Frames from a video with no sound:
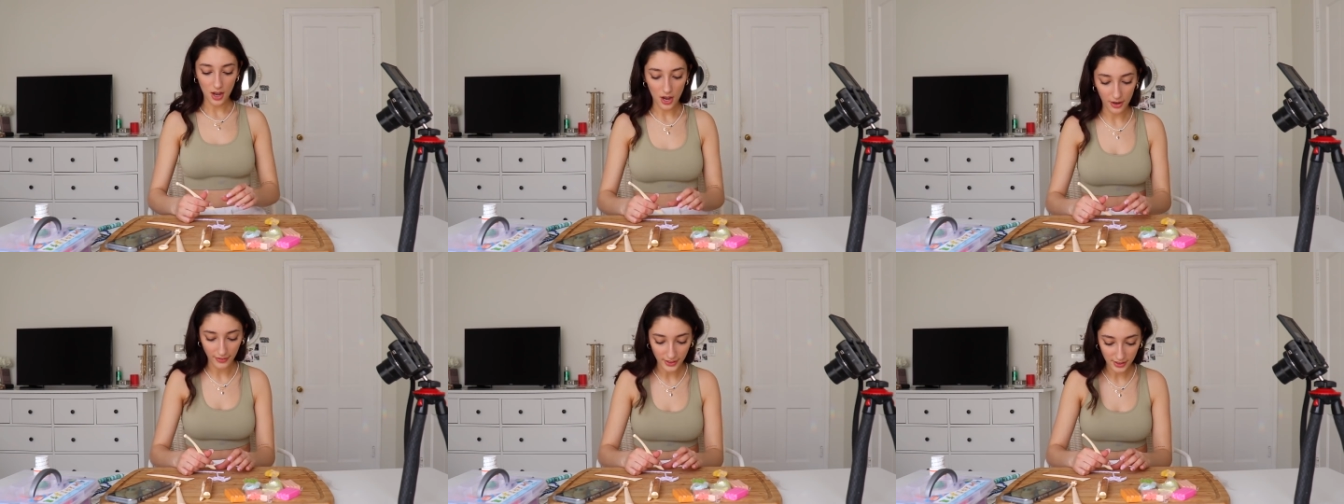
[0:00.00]

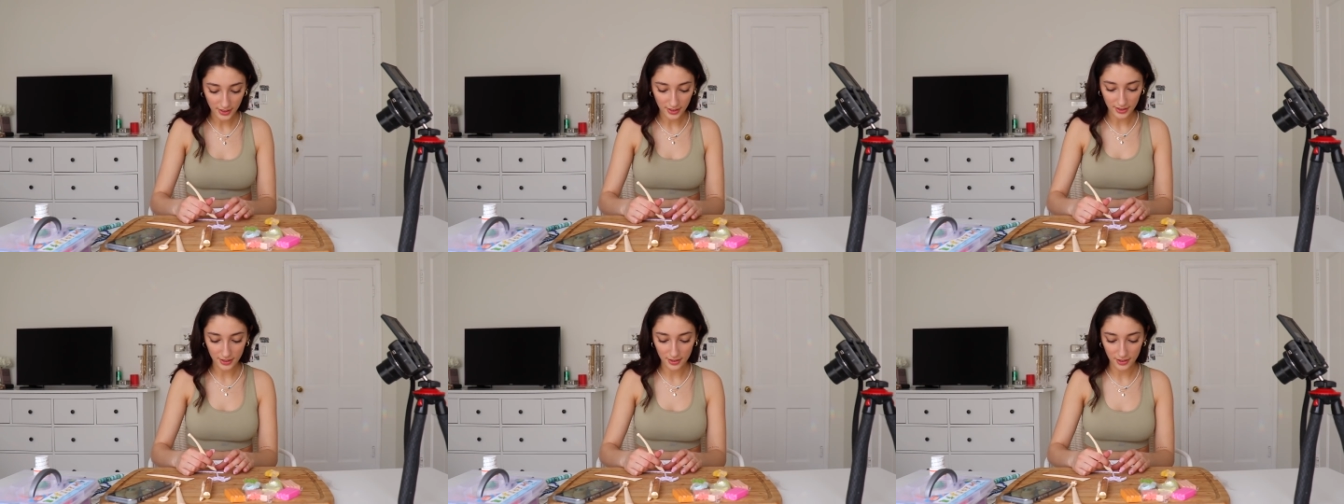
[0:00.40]
Obviously
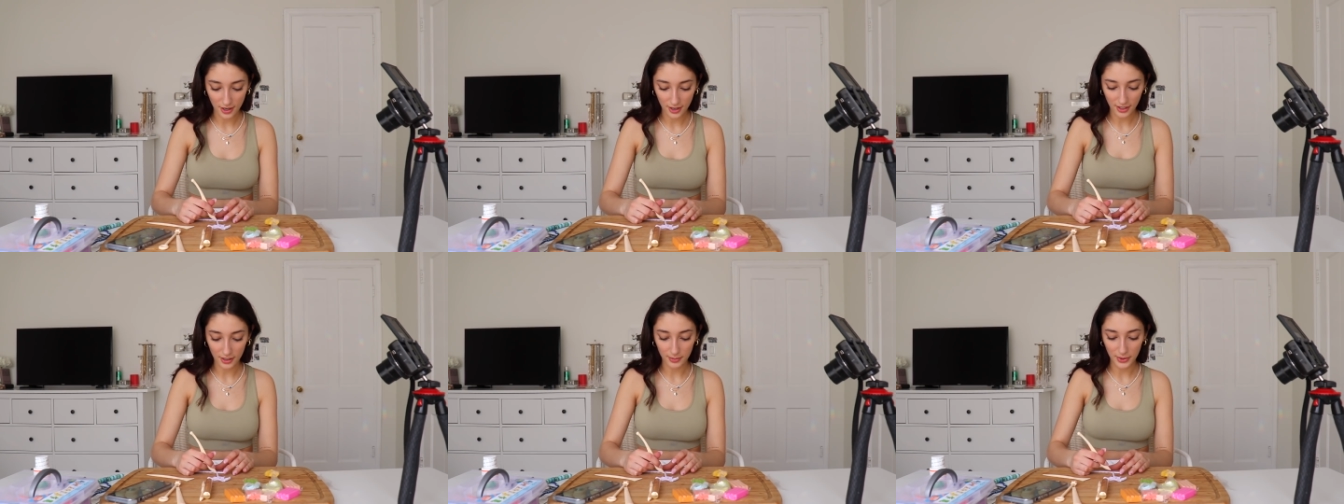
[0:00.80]
this is
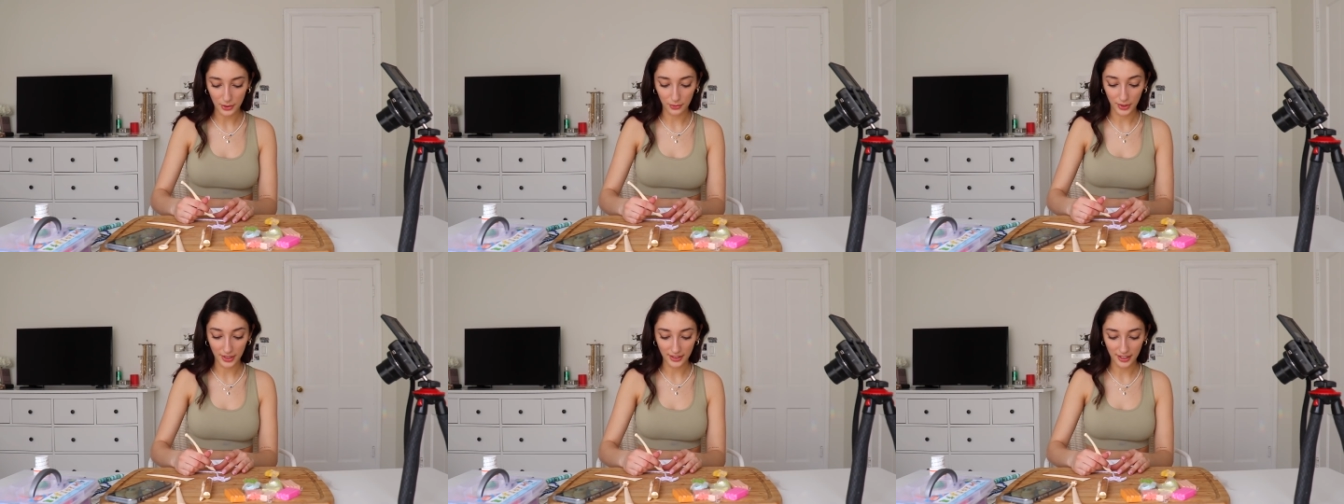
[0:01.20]
not gonna be a
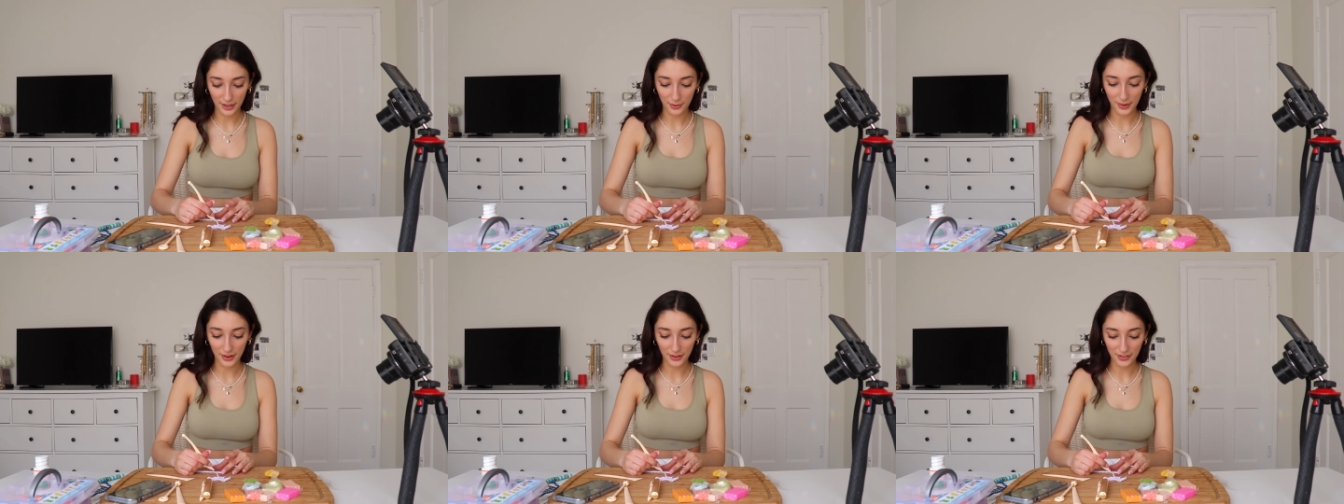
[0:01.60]
ring that I
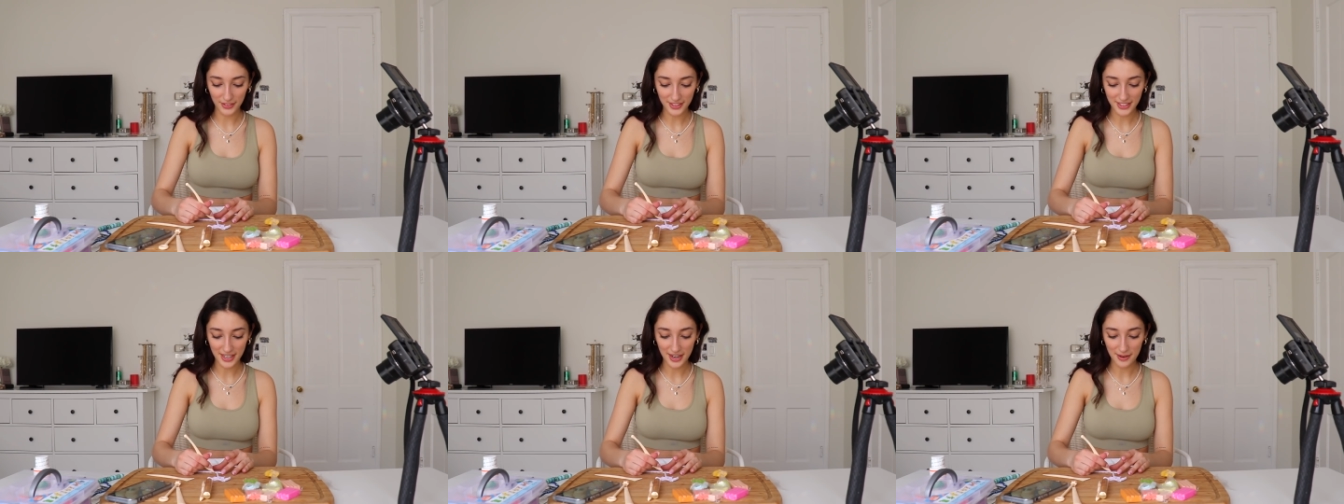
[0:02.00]
wear all the
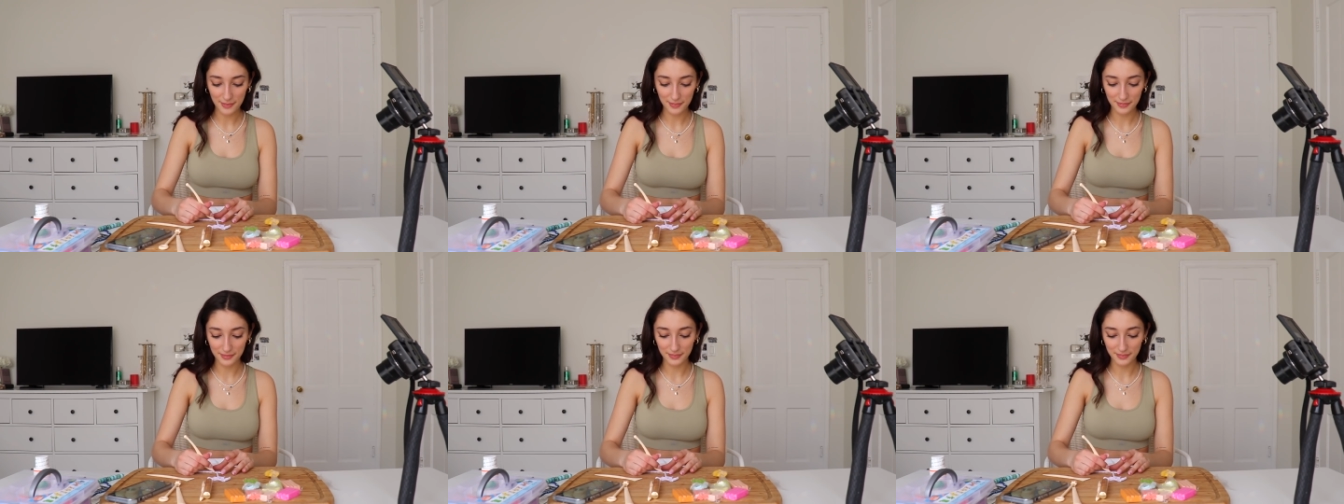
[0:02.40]
time.